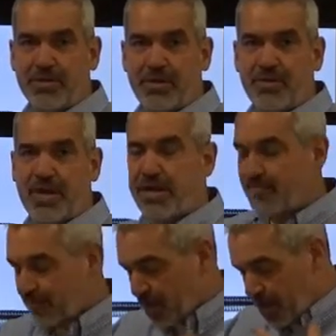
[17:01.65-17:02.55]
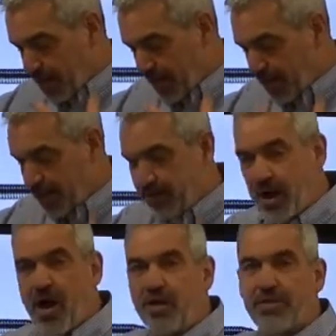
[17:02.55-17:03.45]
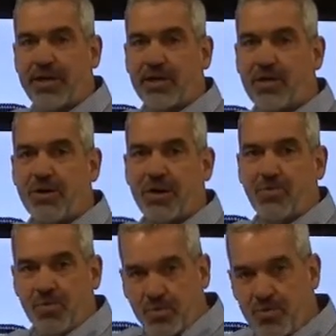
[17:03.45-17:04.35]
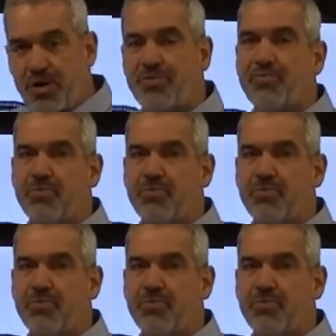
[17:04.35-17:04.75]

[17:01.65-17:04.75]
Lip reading: okay? And all of that current will run through